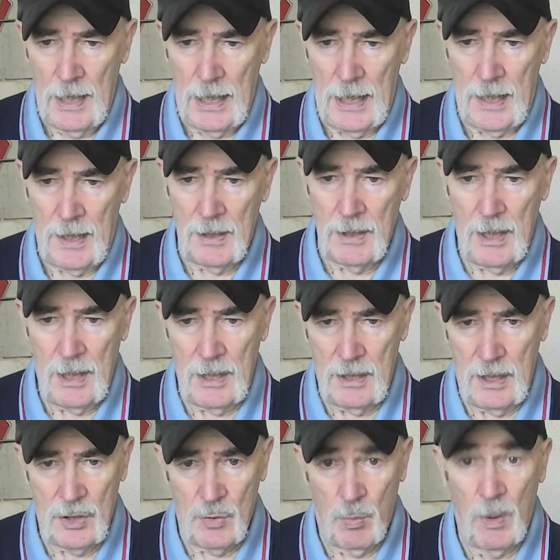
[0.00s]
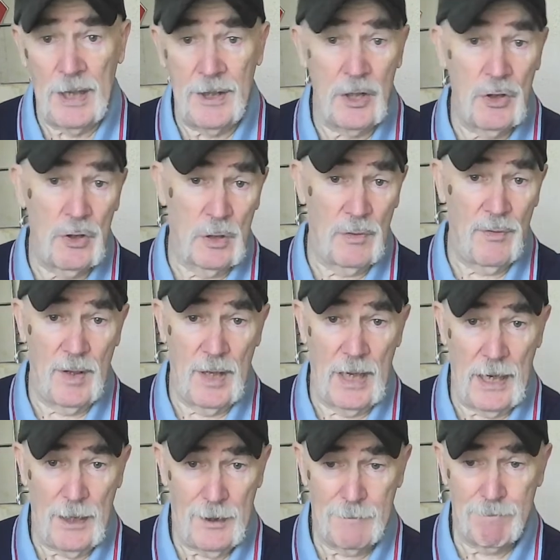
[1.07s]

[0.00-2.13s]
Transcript: And it's worth it just for that.